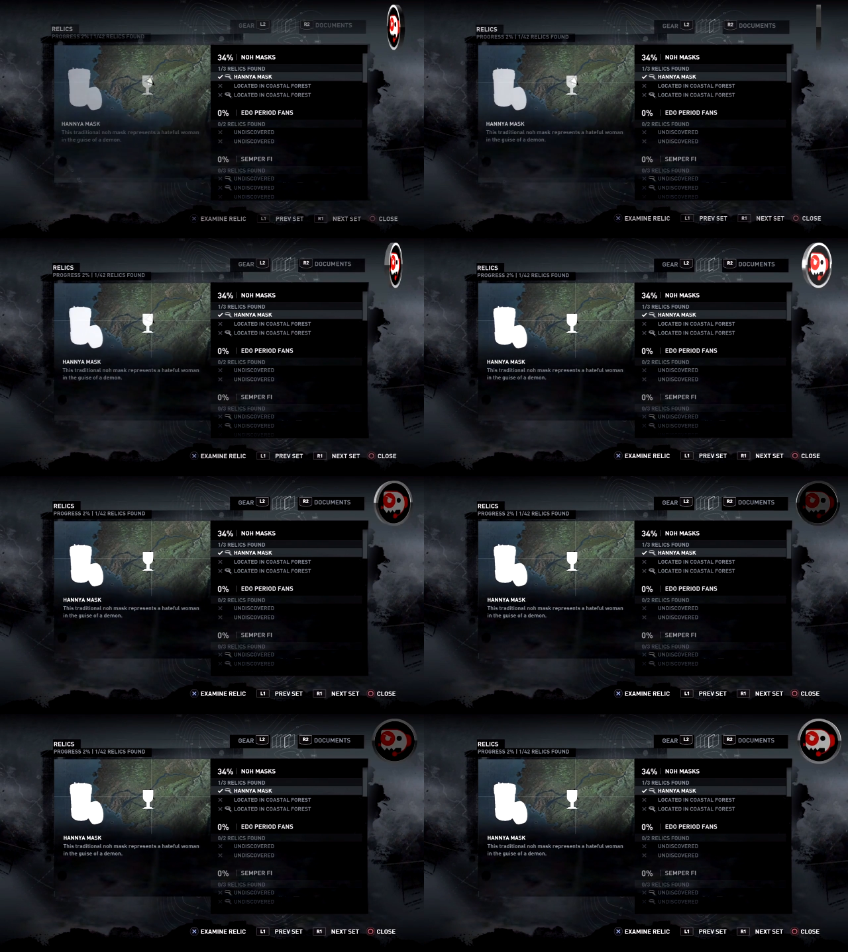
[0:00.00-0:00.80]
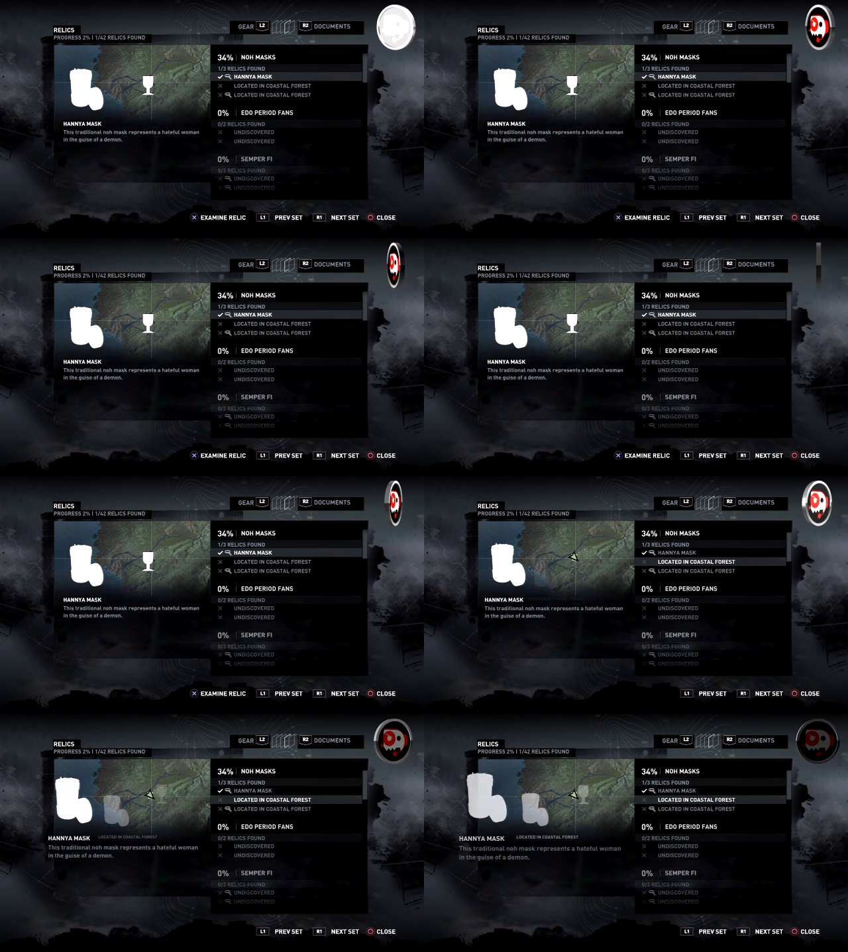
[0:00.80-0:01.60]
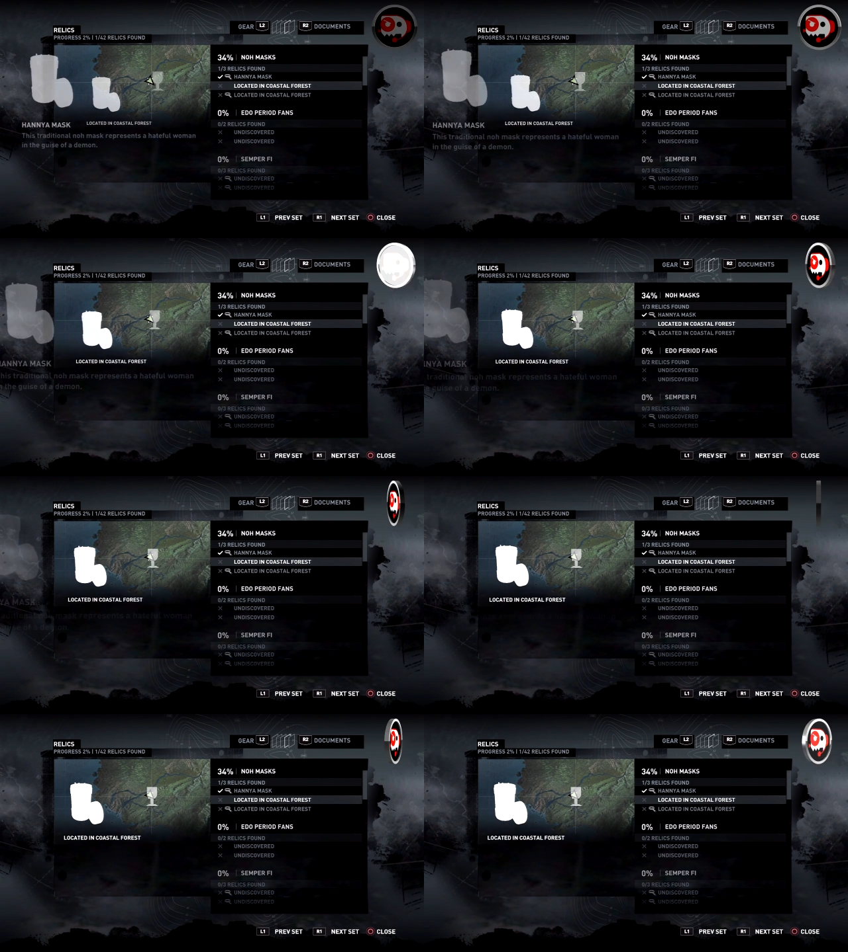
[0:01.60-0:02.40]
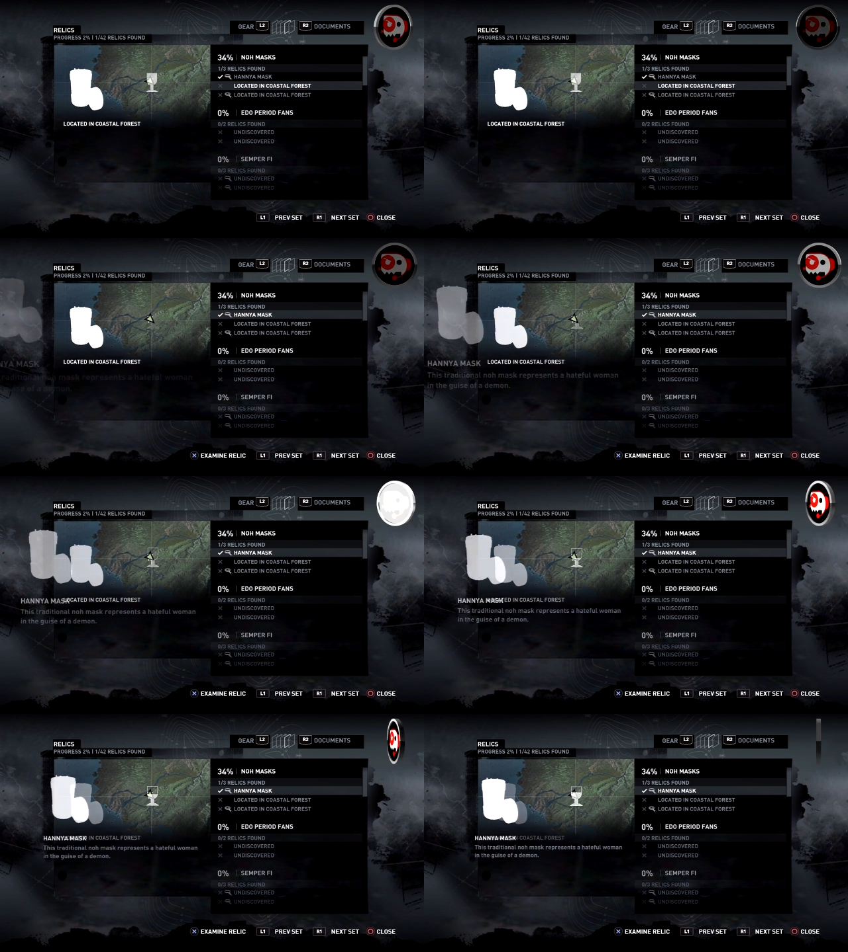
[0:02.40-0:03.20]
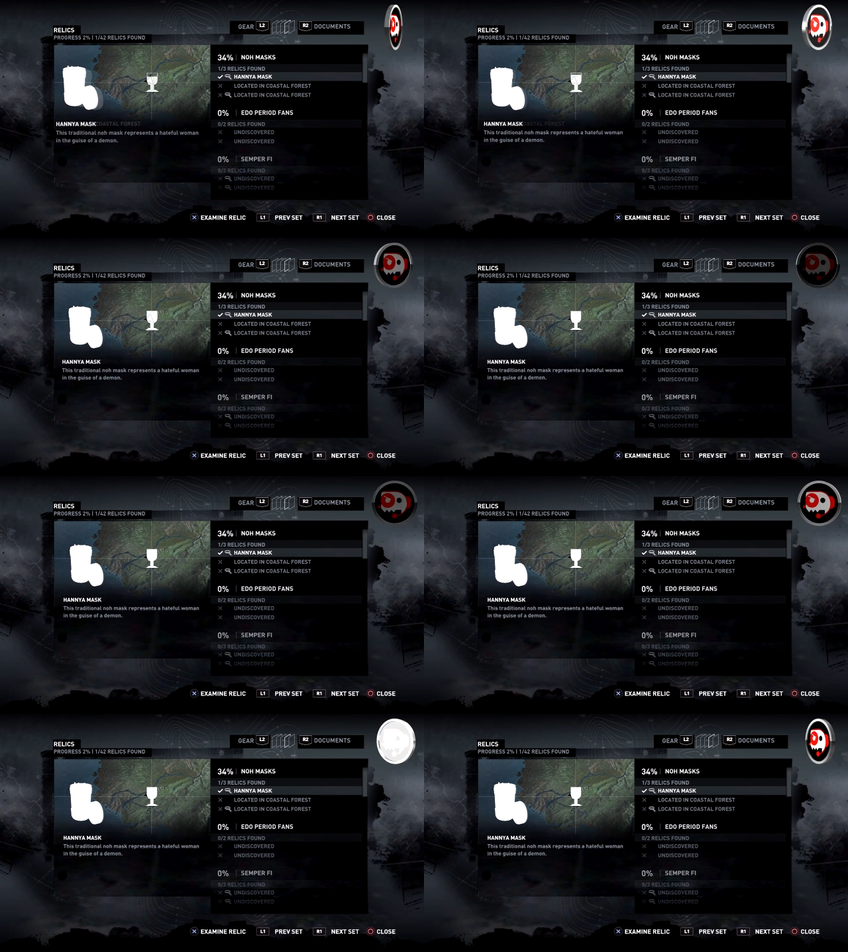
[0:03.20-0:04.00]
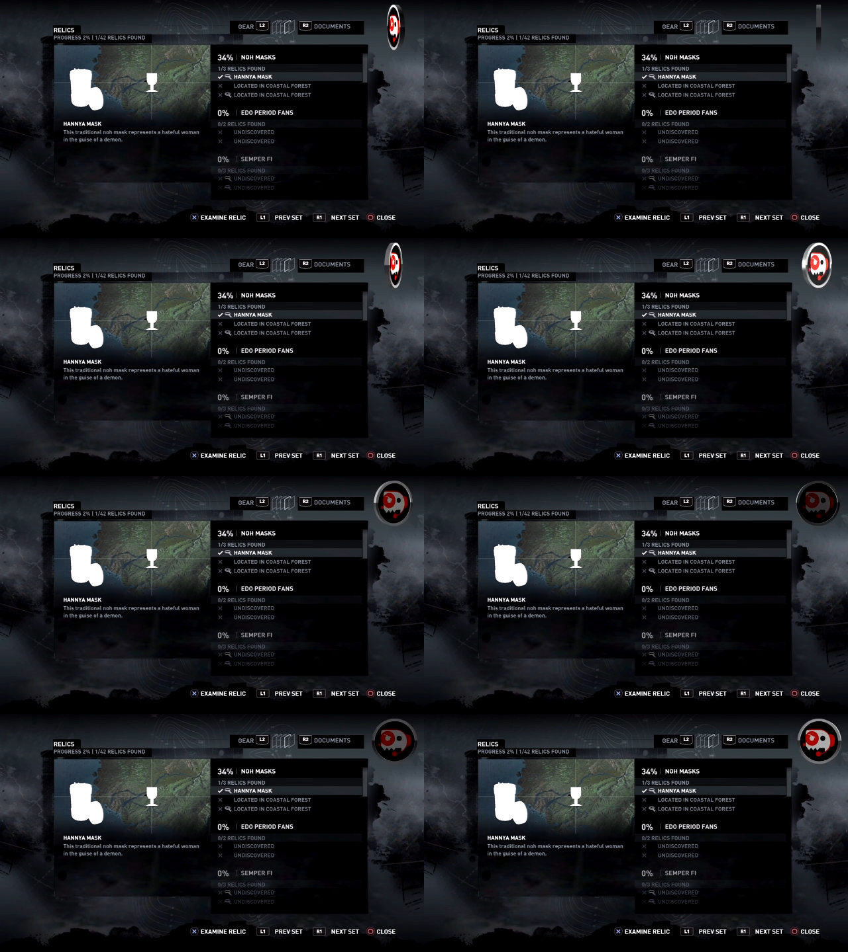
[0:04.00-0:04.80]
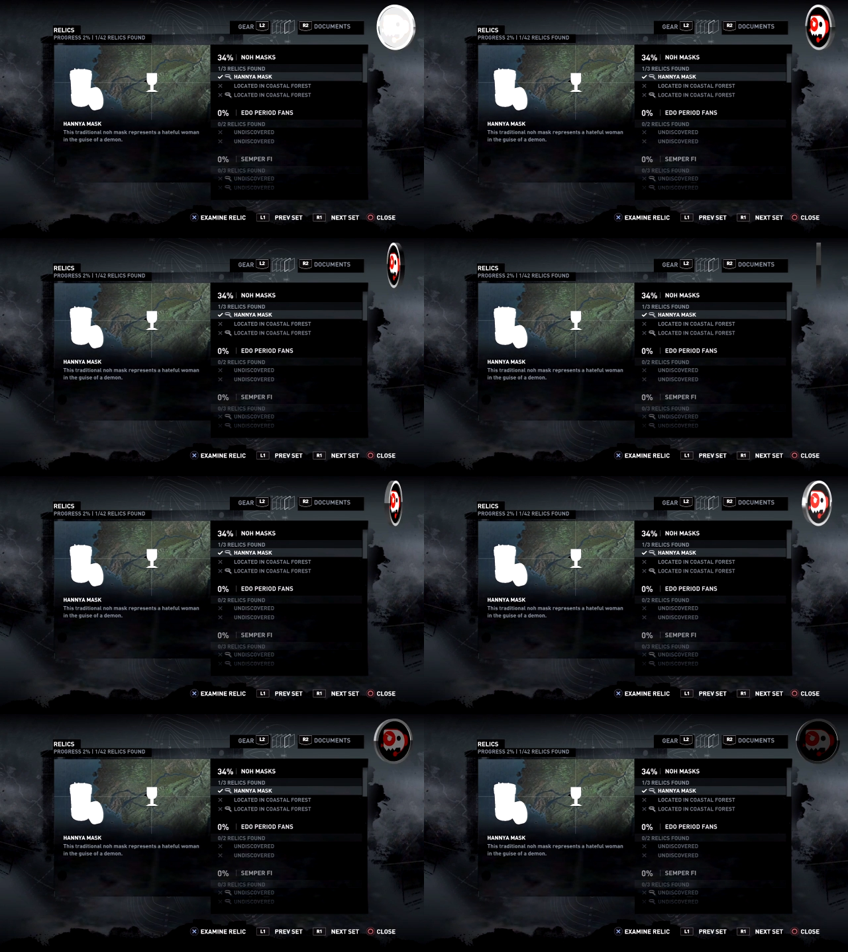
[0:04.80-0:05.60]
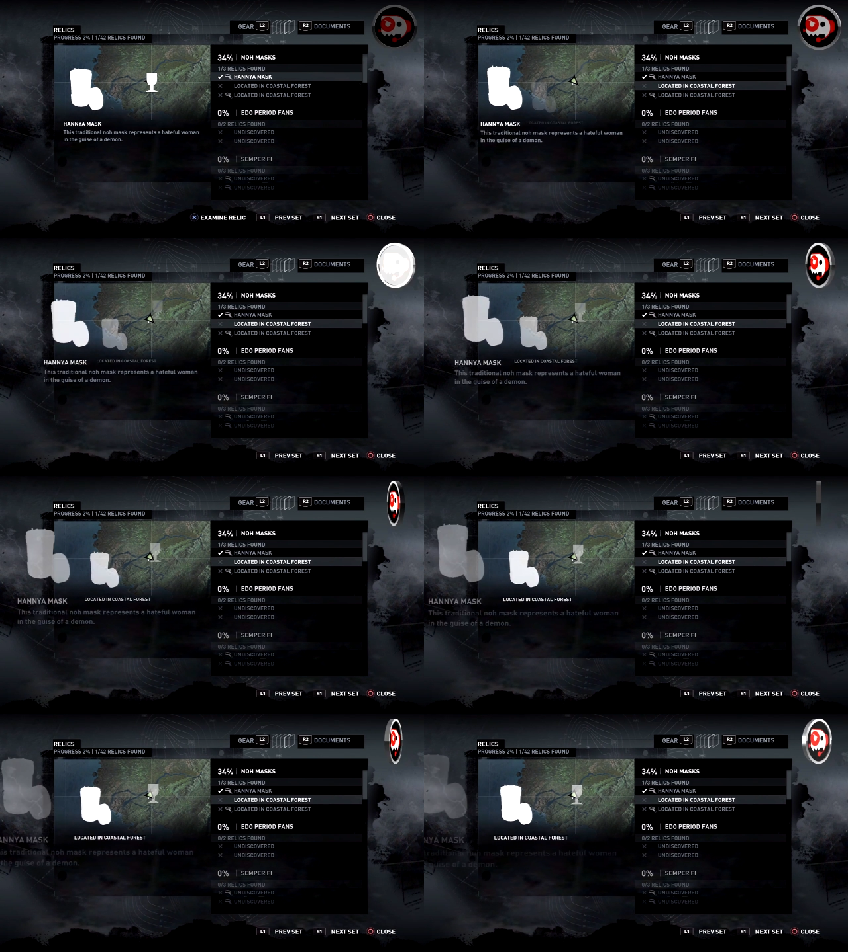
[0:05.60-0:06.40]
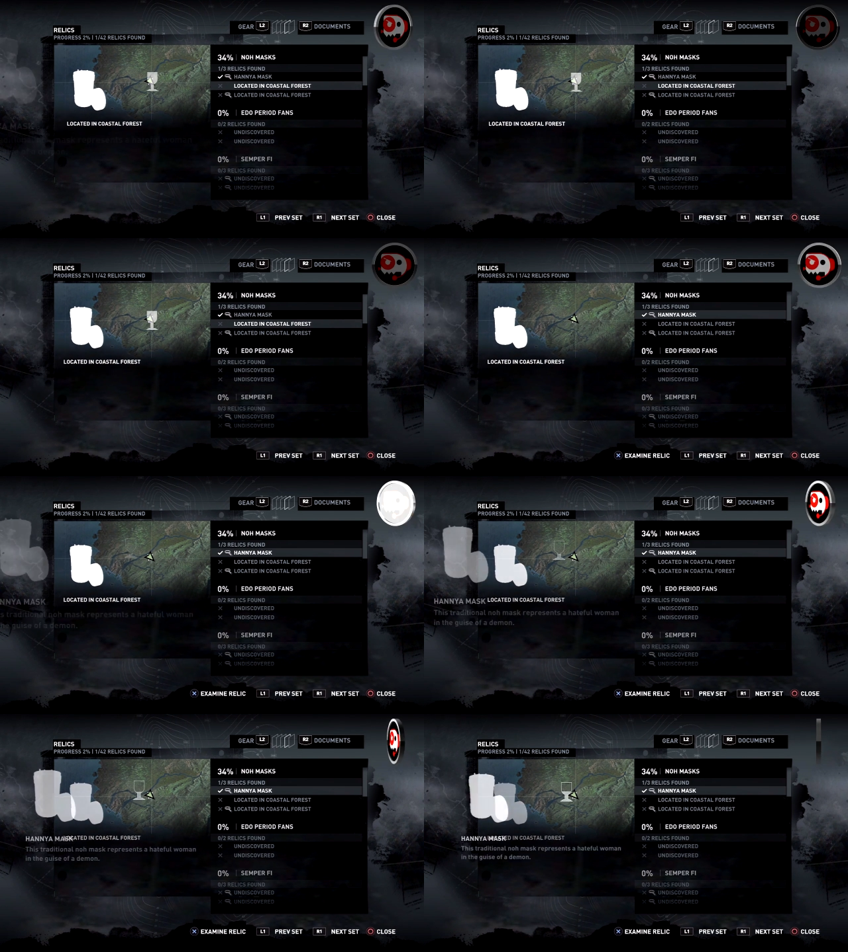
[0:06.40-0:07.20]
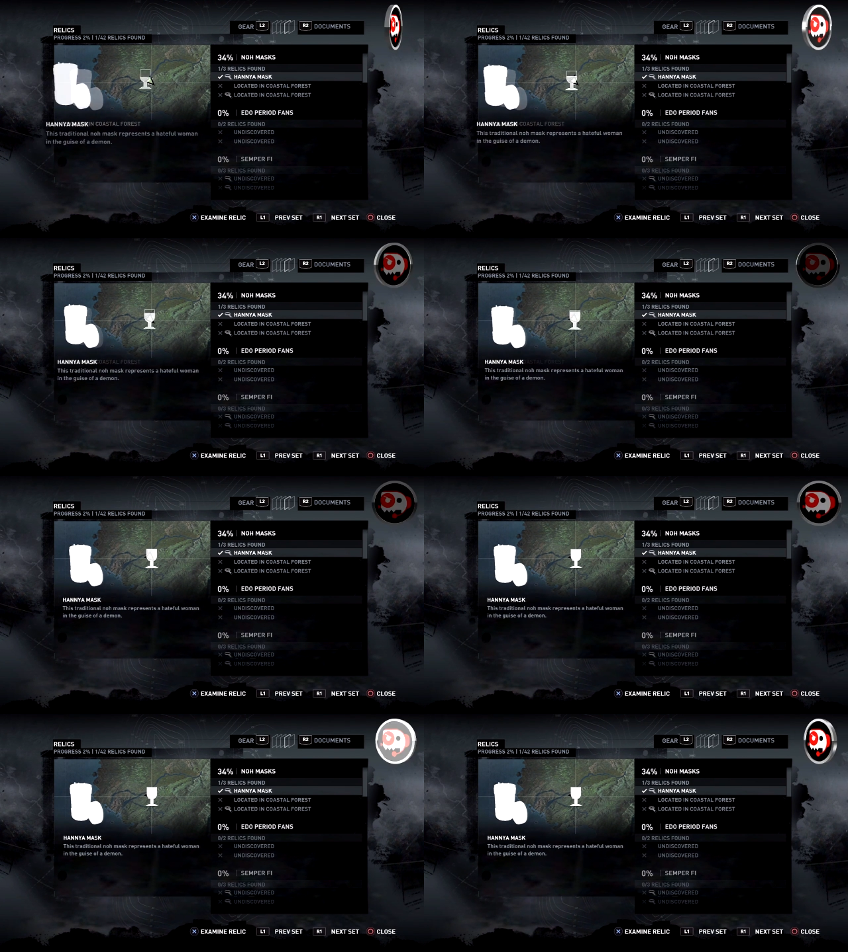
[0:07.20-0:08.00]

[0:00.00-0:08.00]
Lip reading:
[unreadable: no face in view]